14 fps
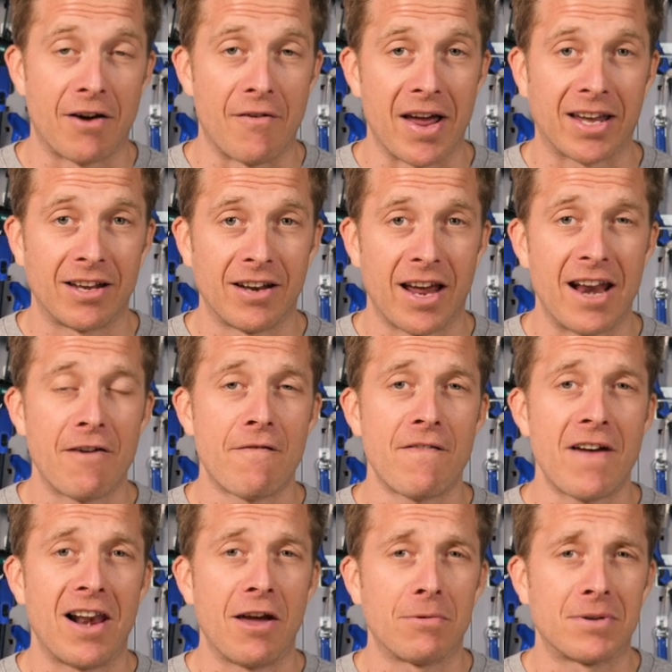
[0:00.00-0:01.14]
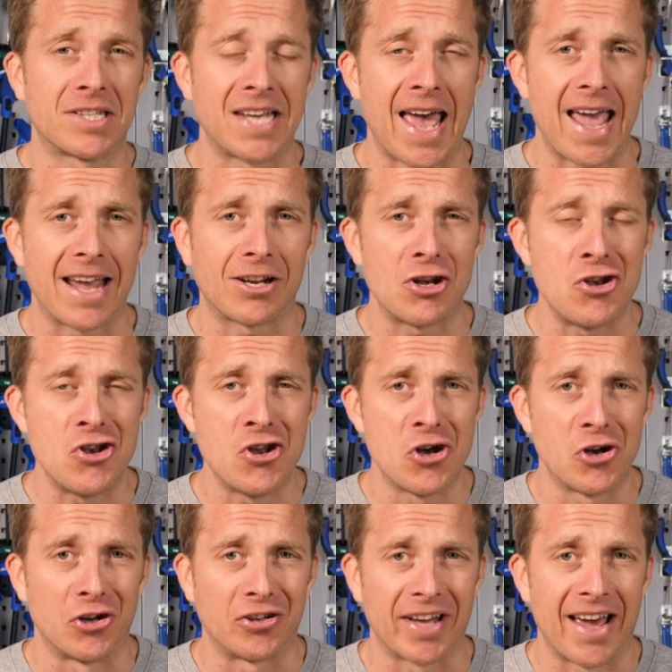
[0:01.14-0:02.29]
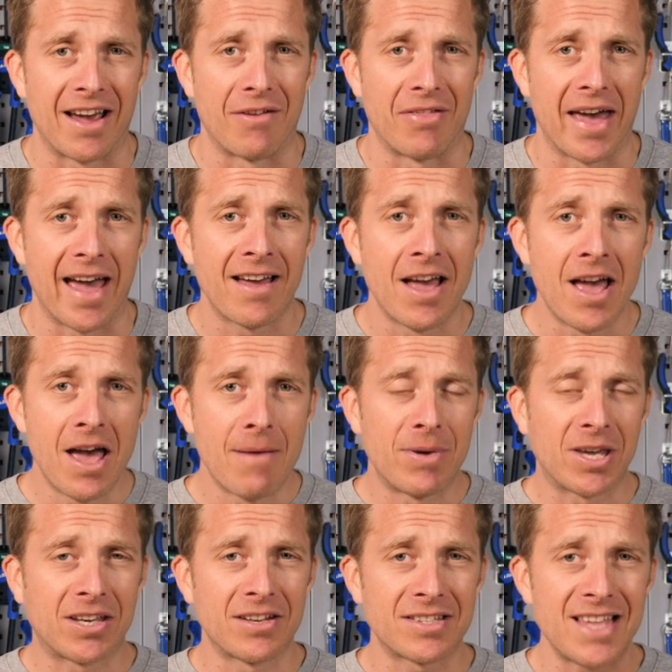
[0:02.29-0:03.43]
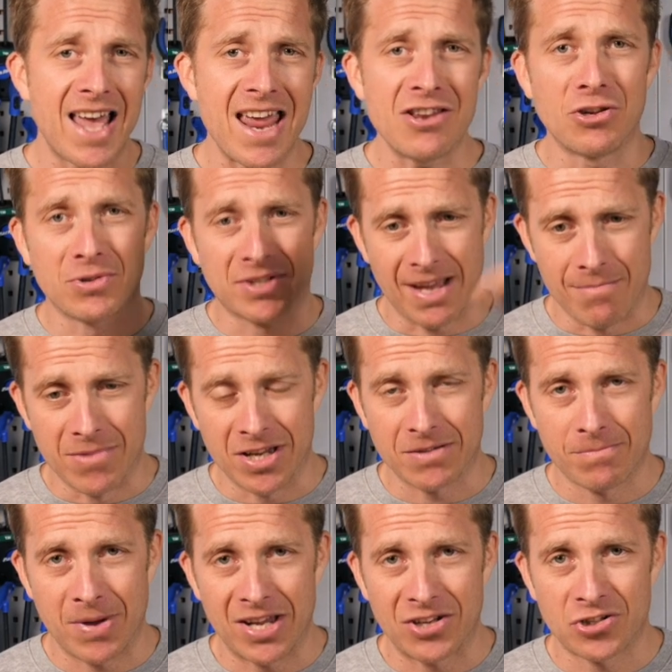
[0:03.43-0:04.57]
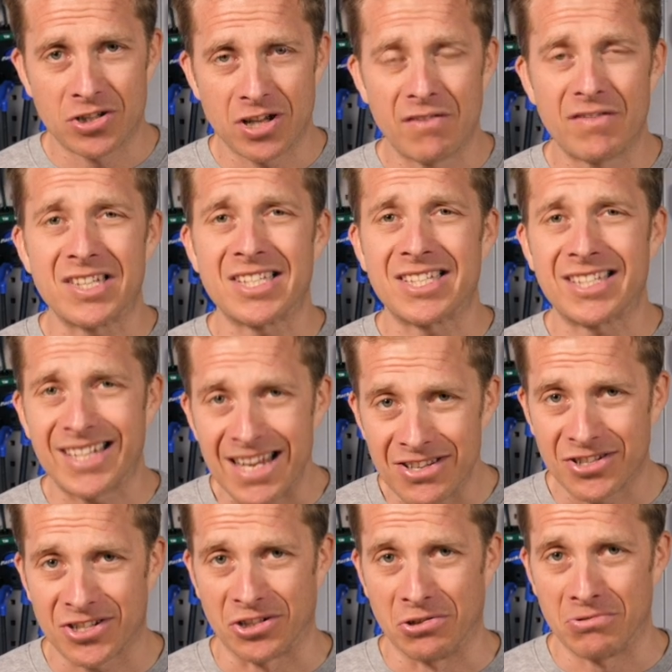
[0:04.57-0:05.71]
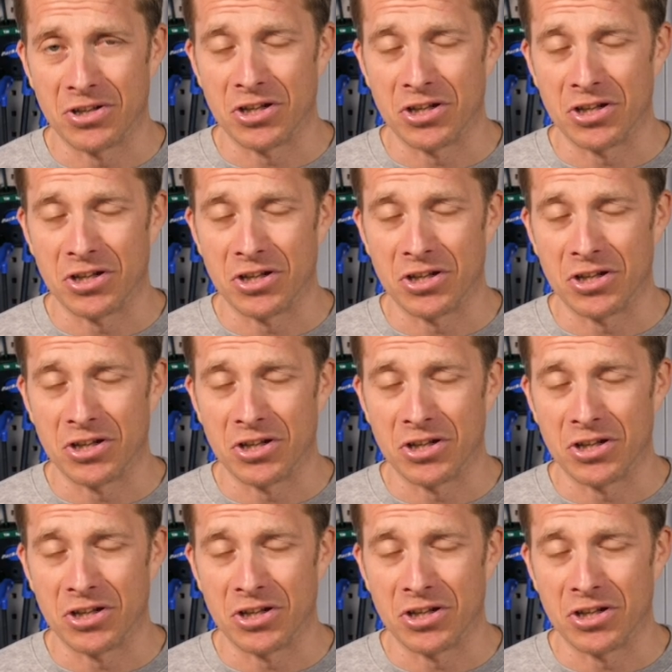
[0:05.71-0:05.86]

I reckon, and a fellow tech nerd out there, because then you sent me some pictures of a skin suit